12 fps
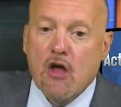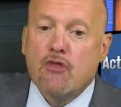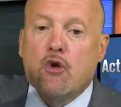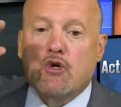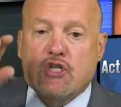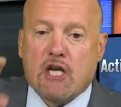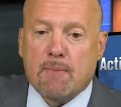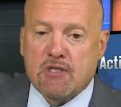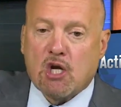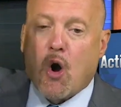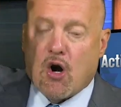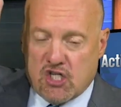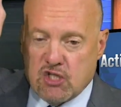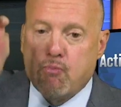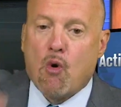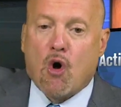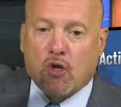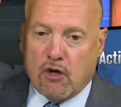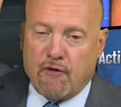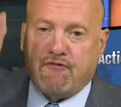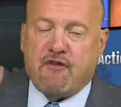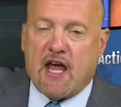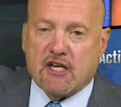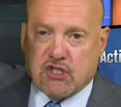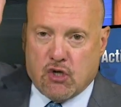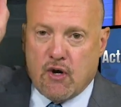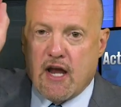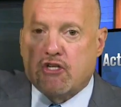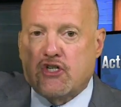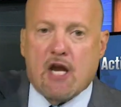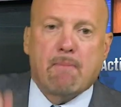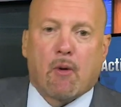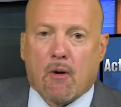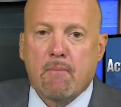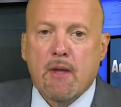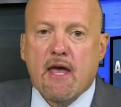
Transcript: Their chips are smaller, faster, and cheaper.